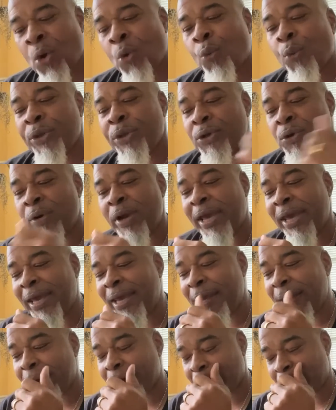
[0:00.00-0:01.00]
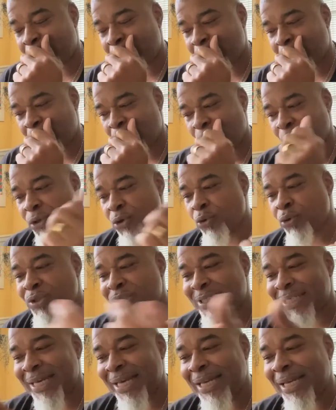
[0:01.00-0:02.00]
When you hear, when you
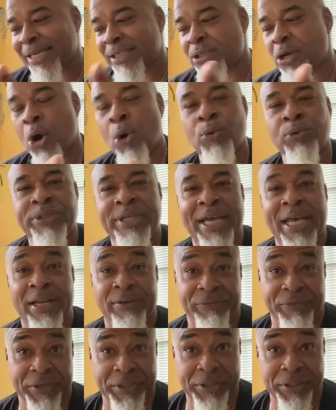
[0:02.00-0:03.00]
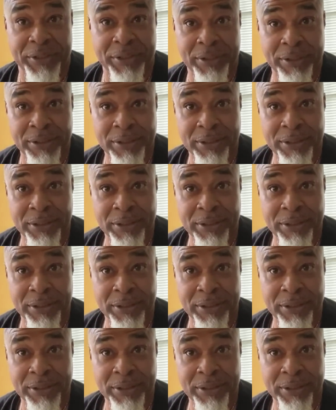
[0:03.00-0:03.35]
see this on television,